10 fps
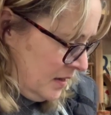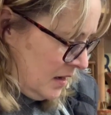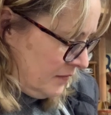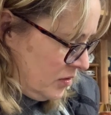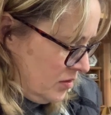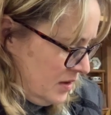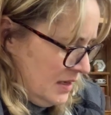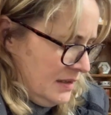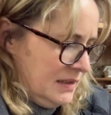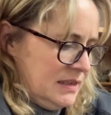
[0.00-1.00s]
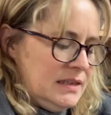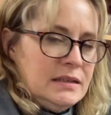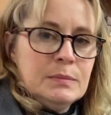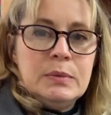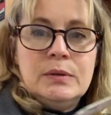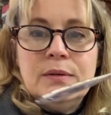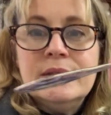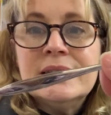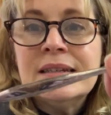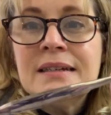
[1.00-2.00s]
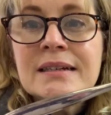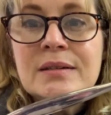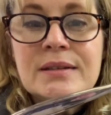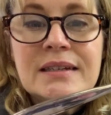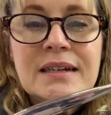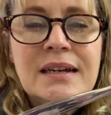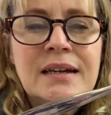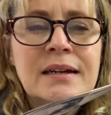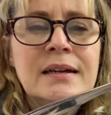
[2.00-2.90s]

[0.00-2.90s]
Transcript: I've got these teaspoons can you see